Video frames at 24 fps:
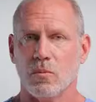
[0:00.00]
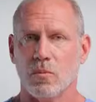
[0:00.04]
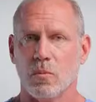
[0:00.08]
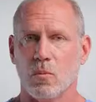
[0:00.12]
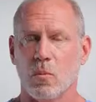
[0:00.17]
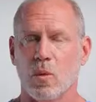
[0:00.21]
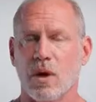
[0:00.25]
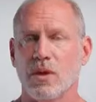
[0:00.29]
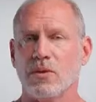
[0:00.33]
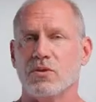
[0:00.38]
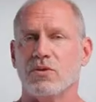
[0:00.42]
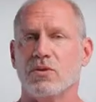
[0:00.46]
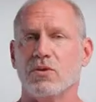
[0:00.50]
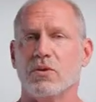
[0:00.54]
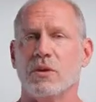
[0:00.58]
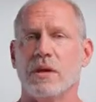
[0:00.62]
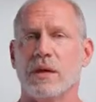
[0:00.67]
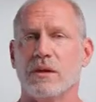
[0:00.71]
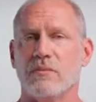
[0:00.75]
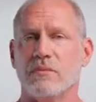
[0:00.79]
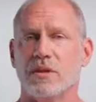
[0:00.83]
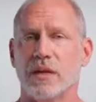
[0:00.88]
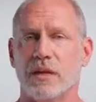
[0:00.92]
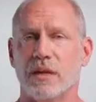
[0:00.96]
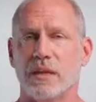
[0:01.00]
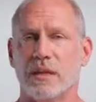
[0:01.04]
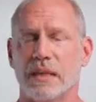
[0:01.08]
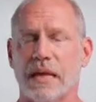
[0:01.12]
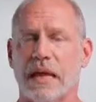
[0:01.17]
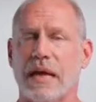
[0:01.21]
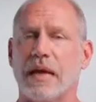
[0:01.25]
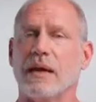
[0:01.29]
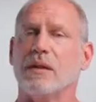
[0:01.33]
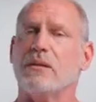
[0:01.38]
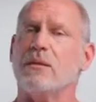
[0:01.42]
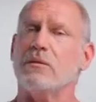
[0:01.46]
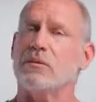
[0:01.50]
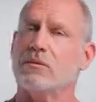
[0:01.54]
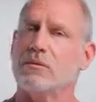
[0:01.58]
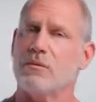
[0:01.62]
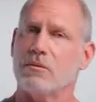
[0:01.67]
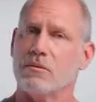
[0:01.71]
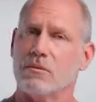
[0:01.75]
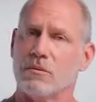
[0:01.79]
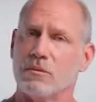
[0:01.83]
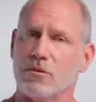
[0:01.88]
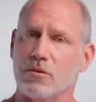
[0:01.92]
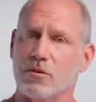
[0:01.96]
Once you have done
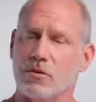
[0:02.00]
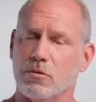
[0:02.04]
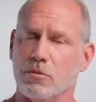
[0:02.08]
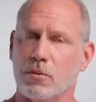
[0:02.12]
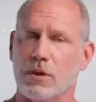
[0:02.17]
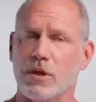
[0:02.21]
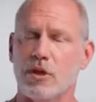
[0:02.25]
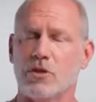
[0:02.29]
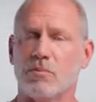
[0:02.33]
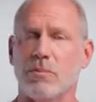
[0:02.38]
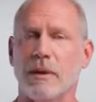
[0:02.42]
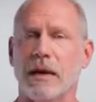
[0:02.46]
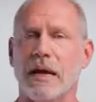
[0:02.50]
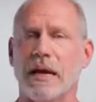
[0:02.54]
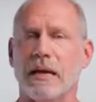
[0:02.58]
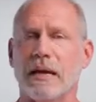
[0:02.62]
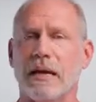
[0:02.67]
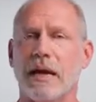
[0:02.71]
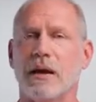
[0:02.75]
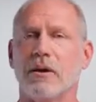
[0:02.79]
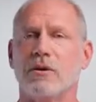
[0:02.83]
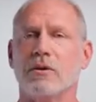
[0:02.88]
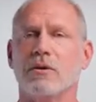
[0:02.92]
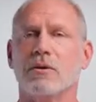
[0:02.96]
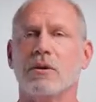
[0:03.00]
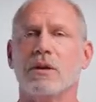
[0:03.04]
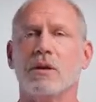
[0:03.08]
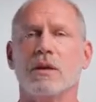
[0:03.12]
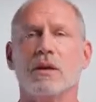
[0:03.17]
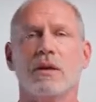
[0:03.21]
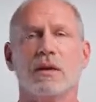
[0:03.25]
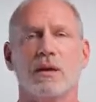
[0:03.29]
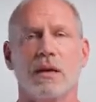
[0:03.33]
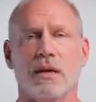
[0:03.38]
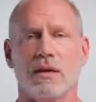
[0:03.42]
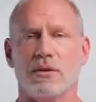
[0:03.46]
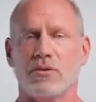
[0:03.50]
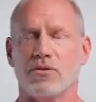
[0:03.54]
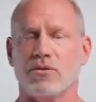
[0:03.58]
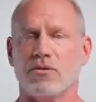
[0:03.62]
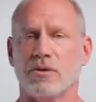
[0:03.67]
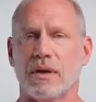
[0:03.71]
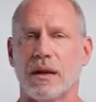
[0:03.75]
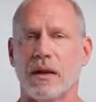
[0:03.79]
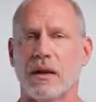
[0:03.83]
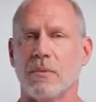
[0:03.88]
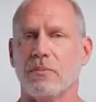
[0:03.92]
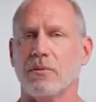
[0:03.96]
that, you reach back out and
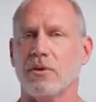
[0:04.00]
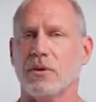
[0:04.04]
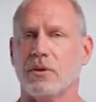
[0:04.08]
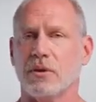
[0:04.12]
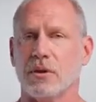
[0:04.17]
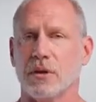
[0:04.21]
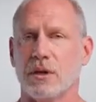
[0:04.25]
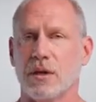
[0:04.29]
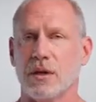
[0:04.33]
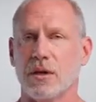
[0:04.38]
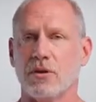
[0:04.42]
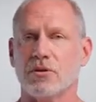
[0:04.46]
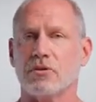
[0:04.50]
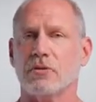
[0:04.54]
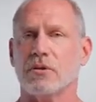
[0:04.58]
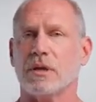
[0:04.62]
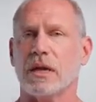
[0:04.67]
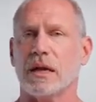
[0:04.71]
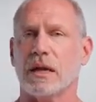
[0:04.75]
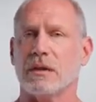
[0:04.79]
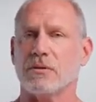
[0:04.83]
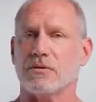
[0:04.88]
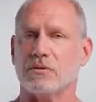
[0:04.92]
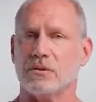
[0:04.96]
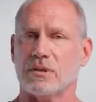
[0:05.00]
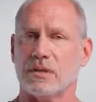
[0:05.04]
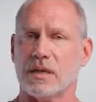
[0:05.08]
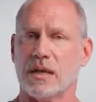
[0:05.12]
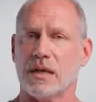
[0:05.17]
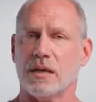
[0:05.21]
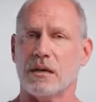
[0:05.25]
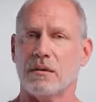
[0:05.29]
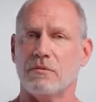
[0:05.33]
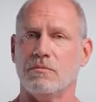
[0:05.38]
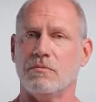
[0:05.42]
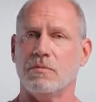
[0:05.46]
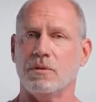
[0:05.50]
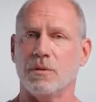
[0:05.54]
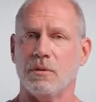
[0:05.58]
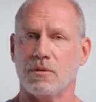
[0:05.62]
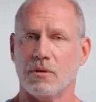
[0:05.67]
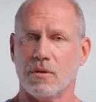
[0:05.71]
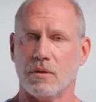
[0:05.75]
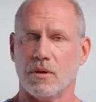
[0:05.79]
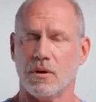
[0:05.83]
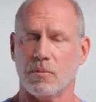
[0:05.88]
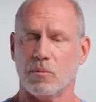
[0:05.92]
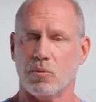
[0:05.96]
set up your initial consultative
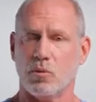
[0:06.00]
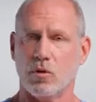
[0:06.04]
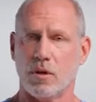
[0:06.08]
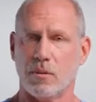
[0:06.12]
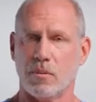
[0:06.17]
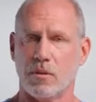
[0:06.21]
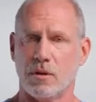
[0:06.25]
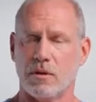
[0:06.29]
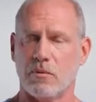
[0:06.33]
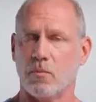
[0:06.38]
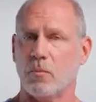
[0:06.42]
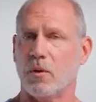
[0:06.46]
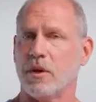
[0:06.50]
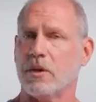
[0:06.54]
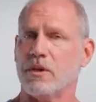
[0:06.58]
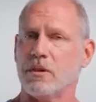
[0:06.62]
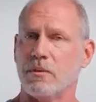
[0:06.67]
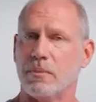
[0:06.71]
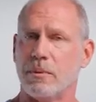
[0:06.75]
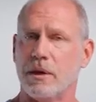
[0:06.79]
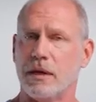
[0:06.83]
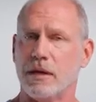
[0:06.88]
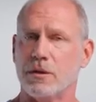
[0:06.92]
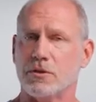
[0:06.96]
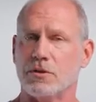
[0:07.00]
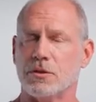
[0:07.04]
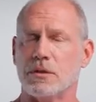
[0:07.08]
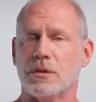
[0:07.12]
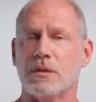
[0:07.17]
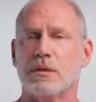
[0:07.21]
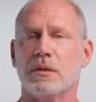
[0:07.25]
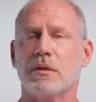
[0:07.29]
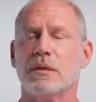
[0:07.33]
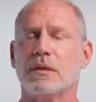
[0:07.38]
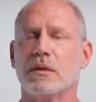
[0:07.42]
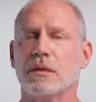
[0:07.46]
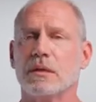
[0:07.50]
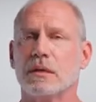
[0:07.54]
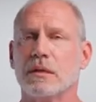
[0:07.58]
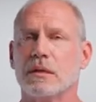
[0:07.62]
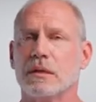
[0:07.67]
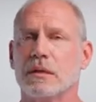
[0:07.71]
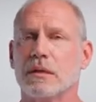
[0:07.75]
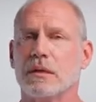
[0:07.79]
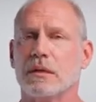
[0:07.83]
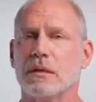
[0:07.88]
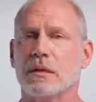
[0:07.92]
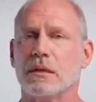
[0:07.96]
appointment with the patient
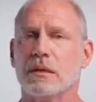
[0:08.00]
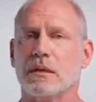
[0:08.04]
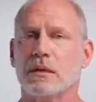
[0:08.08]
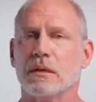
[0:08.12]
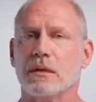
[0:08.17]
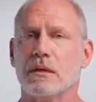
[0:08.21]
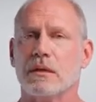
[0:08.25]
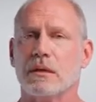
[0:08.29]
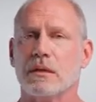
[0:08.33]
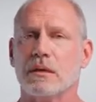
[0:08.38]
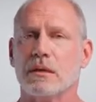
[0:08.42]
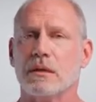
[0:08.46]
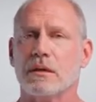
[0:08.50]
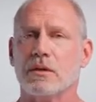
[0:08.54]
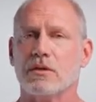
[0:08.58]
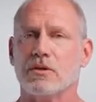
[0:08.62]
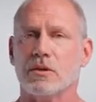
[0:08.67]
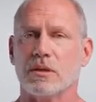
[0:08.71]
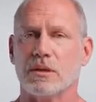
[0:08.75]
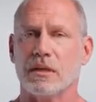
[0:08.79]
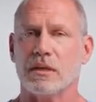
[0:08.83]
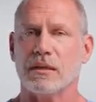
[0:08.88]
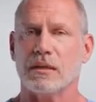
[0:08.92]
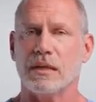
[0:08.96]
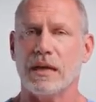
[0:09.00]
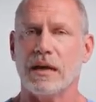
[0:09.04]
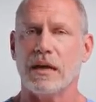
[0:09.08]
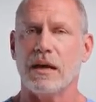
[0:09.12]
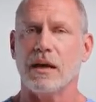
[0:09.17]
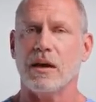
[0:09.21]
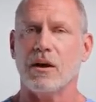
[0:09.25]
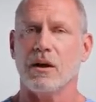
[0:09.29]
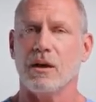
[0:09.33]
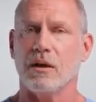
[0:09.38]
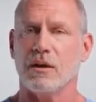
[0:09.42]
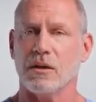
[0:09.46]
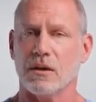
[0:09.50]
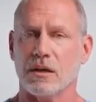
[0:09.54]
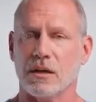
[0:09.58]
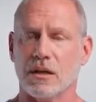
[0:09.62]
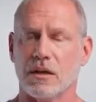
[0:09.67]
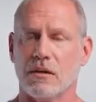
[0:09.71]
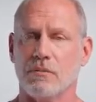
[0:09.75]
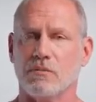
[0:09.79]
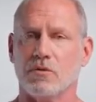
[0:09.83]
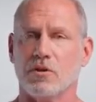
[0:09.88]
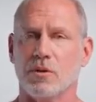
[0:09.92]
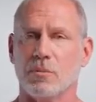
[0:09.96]
so that they are
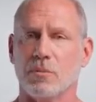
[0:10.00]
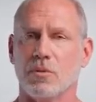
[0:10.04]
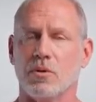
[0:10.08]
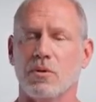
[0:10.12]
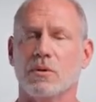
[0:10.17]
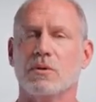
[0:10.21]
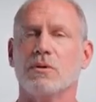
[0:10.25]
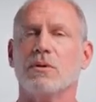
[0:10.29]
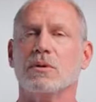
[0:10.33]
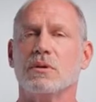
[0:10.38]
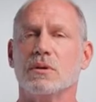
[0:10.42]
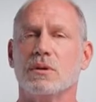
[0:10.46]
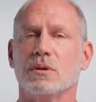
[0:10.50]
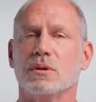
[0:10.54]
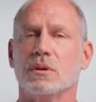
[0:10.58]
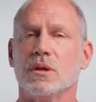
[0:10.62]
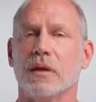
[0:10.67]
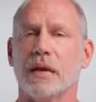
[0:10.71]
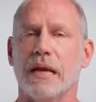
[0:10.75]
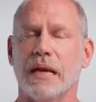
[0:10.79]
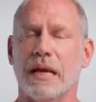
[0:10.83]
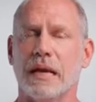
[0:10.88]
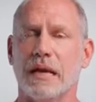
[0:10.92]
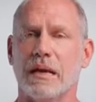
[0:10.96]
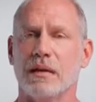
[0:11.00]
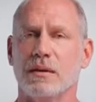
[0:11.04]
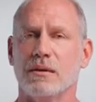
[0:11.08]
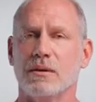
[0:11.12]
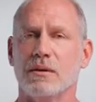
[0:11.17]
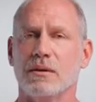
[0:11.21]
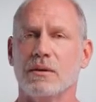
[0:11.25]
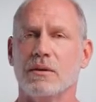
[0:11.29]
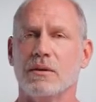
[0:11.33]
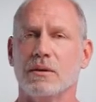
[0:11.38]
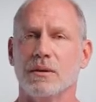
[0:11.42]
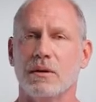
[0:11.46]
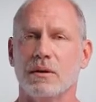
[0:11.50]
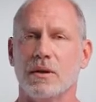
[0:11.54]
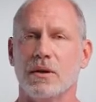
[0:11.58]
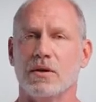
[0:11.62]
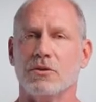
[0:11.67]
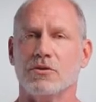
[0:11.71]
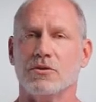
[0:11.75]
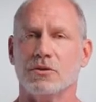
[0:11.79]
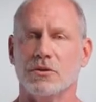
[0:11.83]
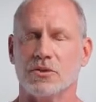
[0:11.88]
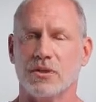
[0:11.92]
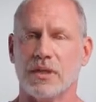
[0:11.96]
comfortable and
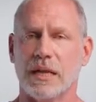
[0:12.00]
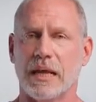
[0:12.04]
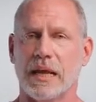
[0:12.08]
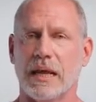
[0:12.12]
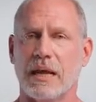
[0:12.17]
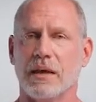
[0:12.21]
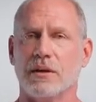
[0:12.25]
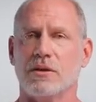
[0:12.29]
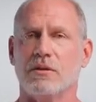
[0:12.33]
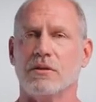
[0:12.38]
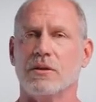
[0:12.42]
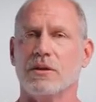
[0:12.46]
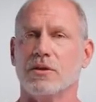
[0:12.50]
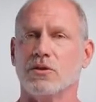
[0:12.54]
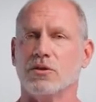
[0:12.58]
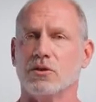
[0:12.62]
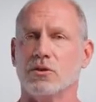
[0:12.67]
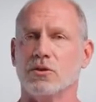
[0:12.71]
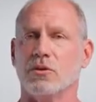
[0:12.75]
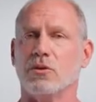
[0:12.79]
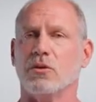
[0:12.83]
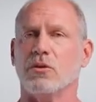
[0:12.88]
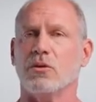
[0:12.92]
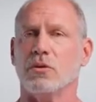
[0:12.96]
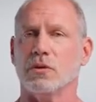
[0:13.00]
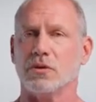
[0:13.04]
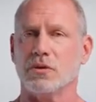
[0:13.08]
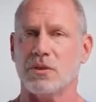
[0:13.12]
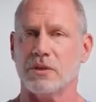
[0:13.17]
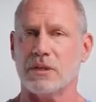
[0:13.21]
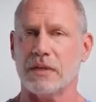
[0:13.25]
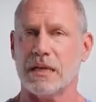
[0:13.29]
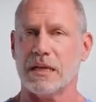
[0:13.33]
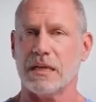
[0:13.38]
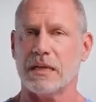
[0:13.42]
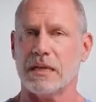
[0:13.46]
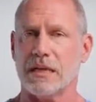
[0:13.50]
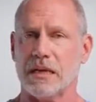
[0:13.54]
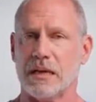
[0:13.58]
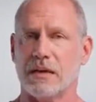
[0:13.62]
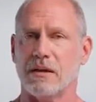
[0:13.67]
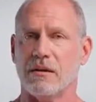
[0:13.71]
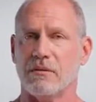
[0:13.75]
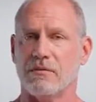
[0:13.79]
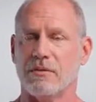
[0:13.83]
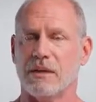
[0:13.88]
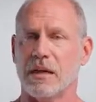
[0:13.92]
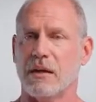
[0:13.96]
understand that you're going to take
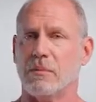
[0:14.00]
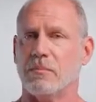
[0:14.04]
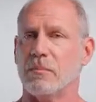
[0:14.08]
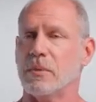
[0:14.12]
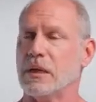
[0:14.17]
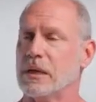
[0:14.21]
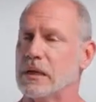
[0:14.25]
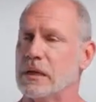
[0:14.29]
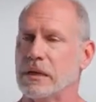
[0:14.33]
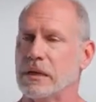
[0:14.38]
care of them